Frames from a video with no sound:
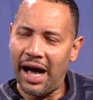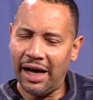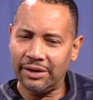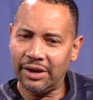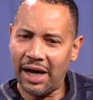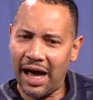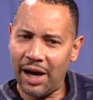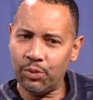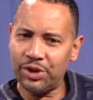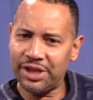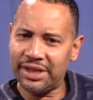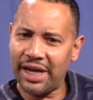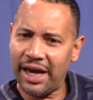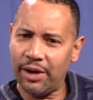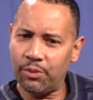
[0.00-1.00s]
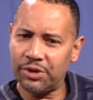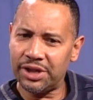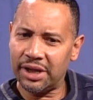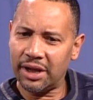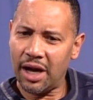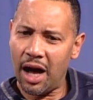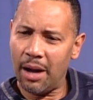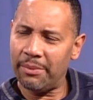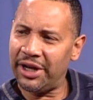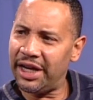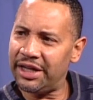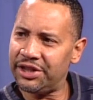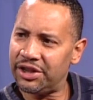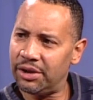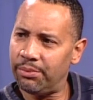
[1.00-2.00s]
I, I would say it was a
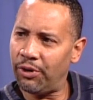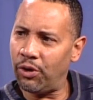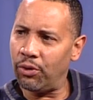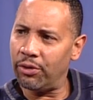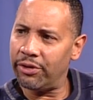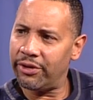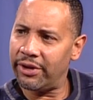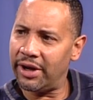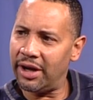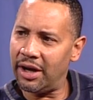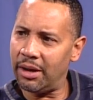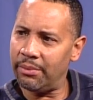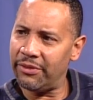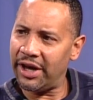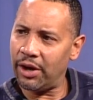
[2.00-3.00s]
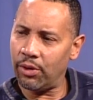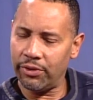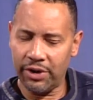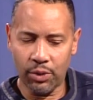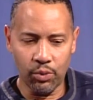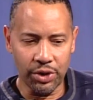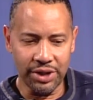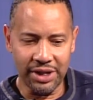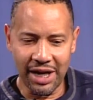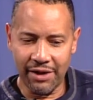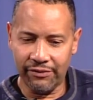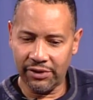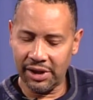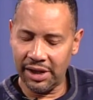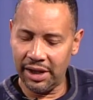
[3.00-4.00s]
combination of both. Um, okay. there, there were
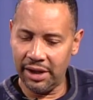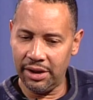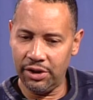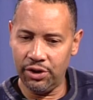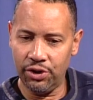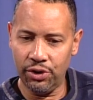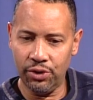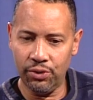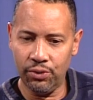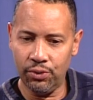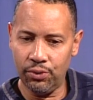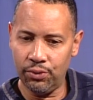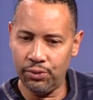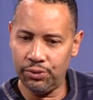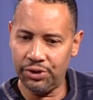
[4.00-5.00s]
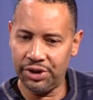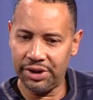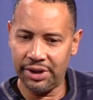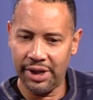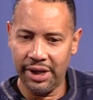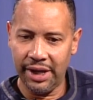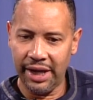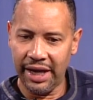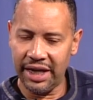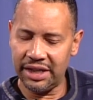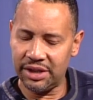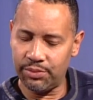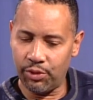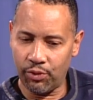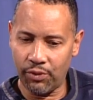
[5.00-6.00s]
definitely huge
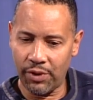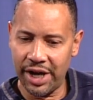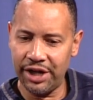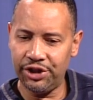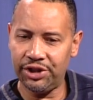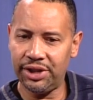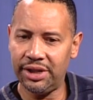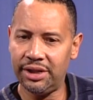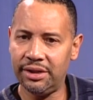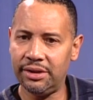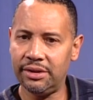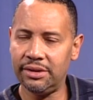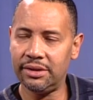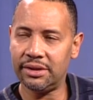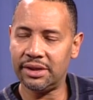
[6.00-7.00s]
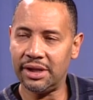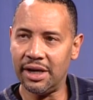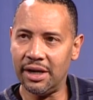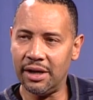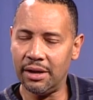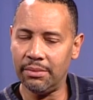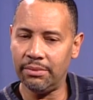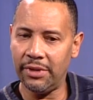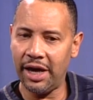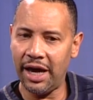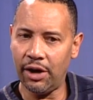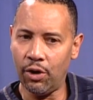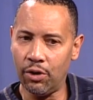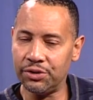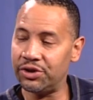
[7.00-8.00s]
inspirations um,
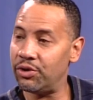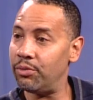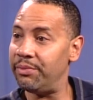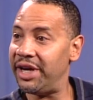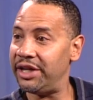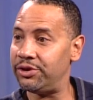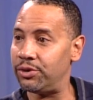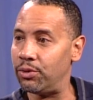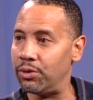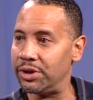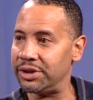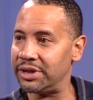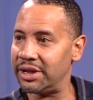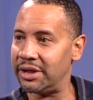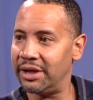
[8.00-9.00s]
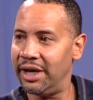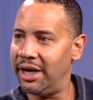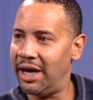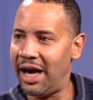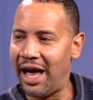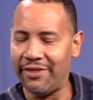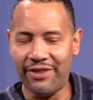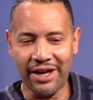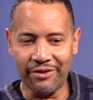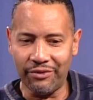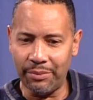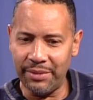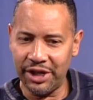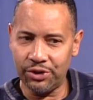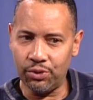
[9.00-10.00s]
and also mentors. Uh, mm-hmm. I think of
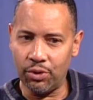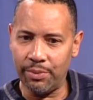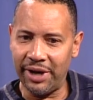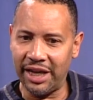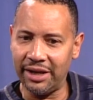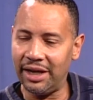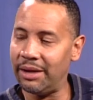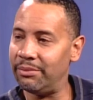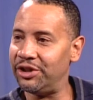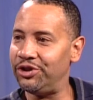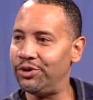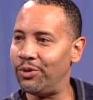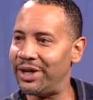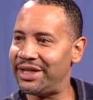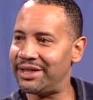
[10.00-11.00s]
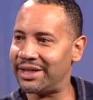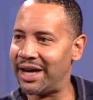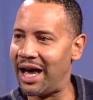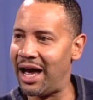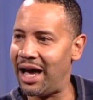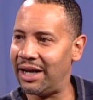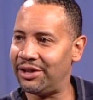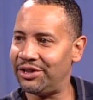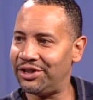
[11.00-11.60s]
a mentor by the name of Joy Scott.